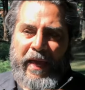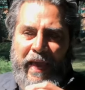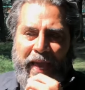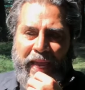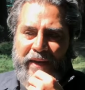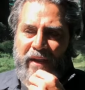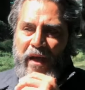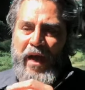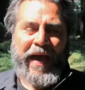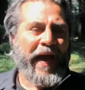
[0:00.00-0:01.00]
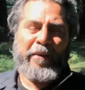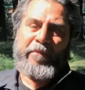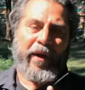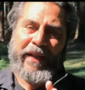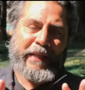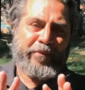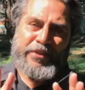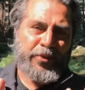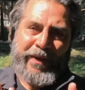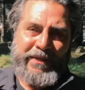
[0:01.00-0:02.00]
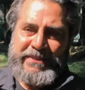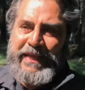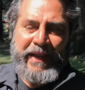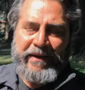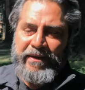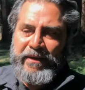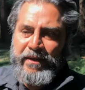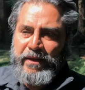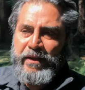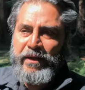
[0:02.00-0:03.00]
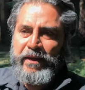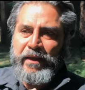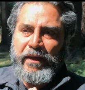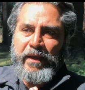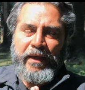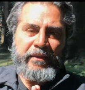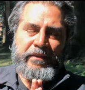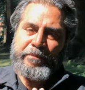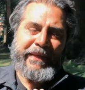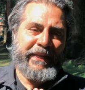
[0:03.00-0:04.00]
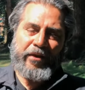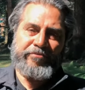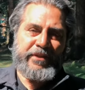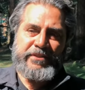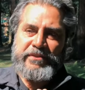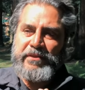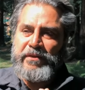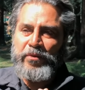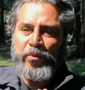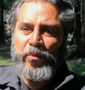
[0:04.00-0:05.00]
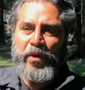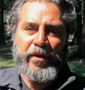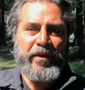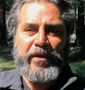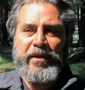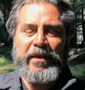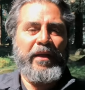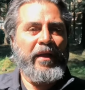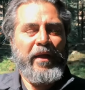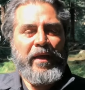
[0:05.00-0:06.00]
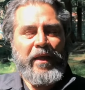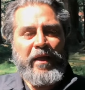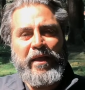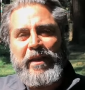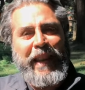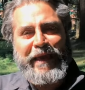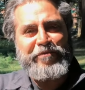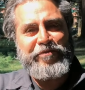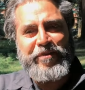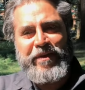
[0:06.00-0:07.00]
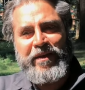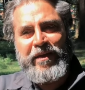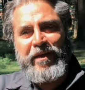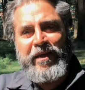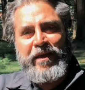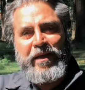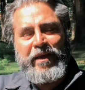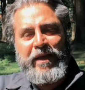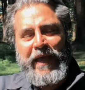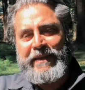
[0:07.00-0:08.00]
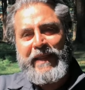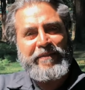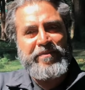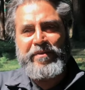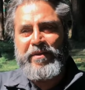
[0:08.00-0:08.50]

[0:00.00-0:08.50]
And I'm unable to understand the meaning of this word, life. and death.